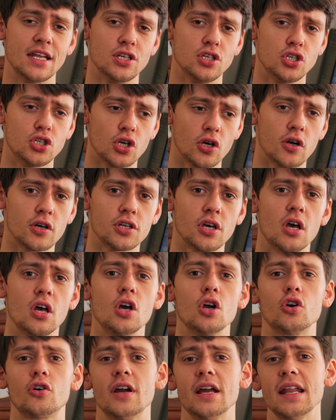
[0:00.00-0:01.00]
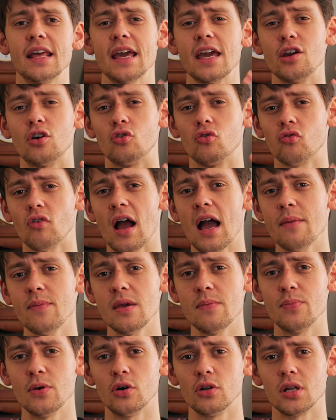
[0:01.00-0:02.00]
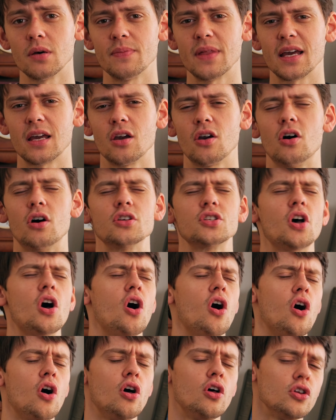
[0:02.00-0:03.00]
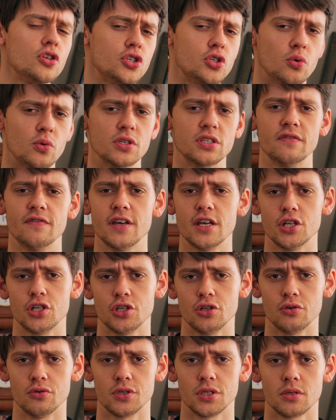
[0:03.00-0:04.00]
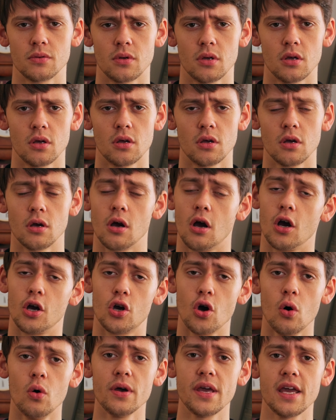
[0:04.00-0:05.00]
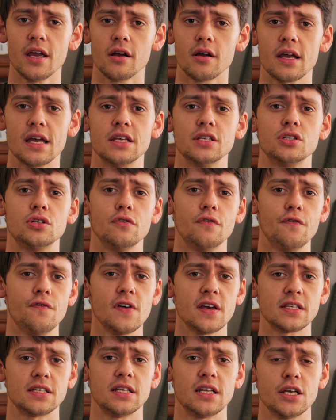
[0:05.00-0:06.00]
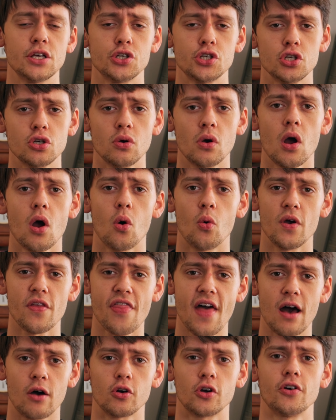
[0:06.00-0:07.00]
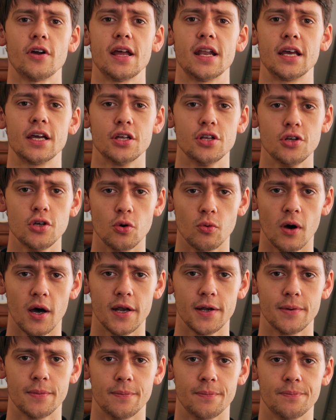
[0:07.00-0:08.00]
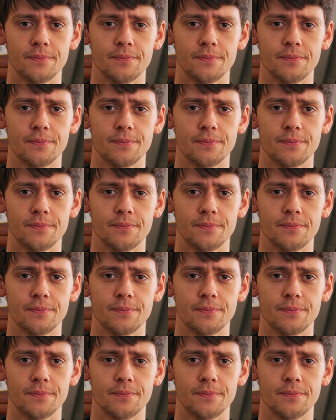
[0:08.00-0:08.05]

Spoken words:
and dirt, creating a grimy buildup that can cause all sorts of issues. Our goal here is to fix an issue without creating a new one.